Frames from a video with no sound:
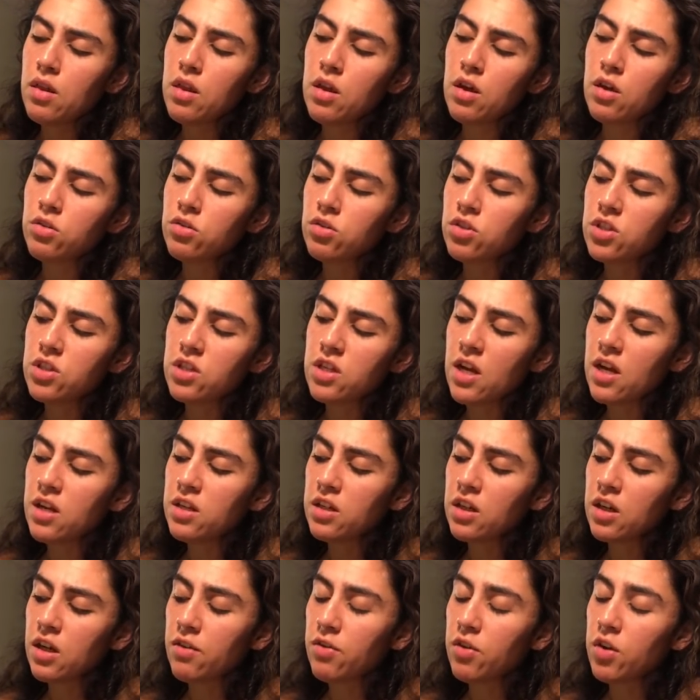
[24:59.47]
the
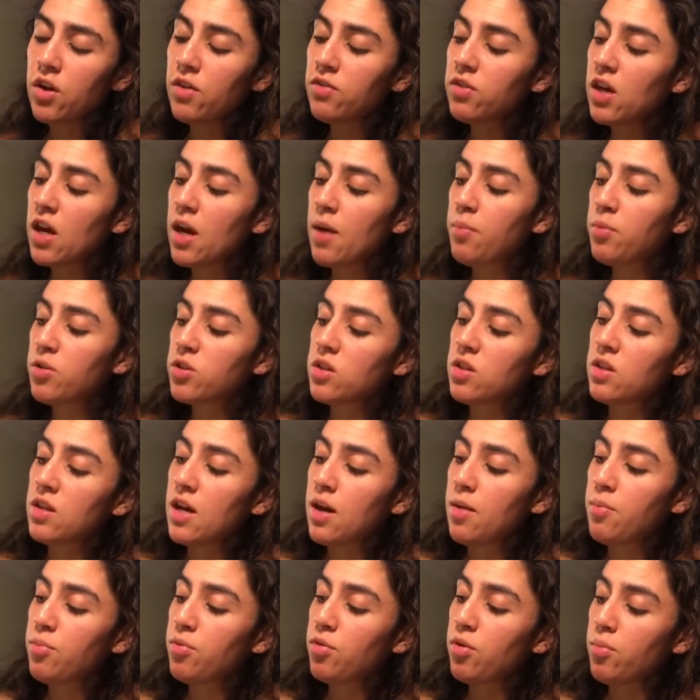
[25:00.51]
understanding of, and you have the Empress and
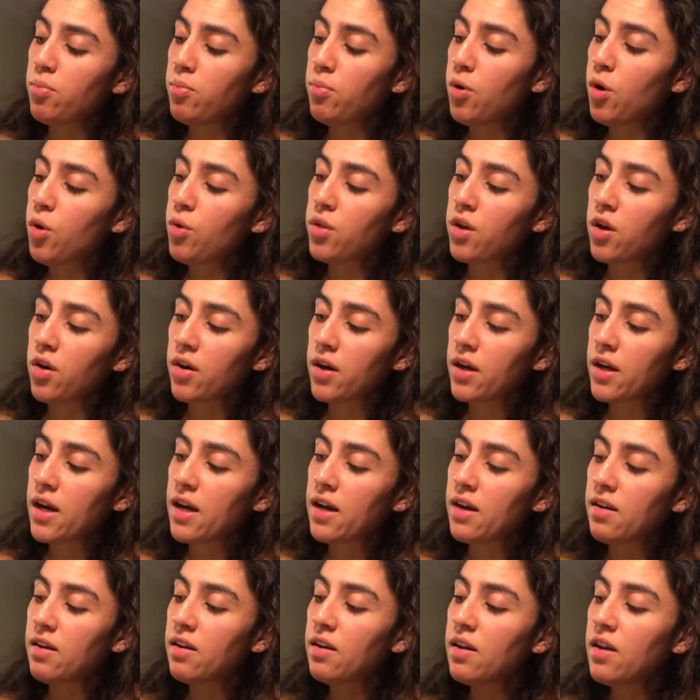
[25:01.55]
the Emperor both here
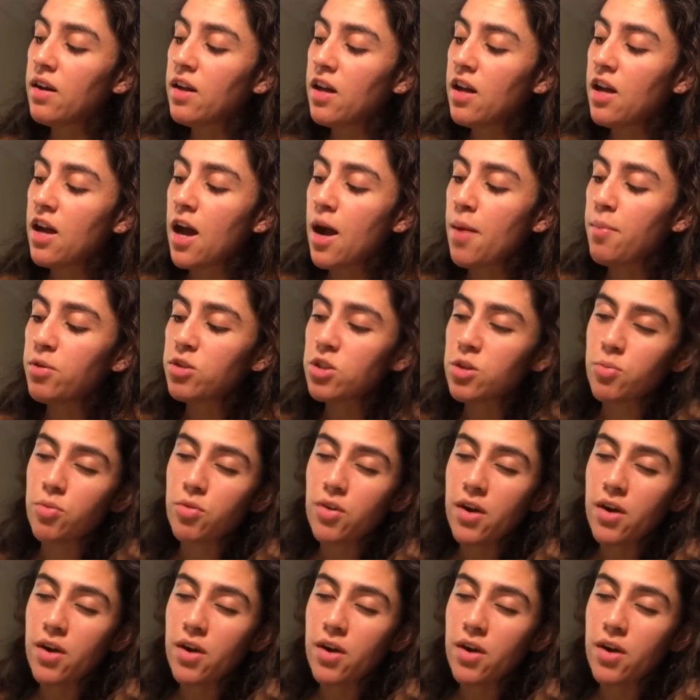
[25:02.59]
again, Empress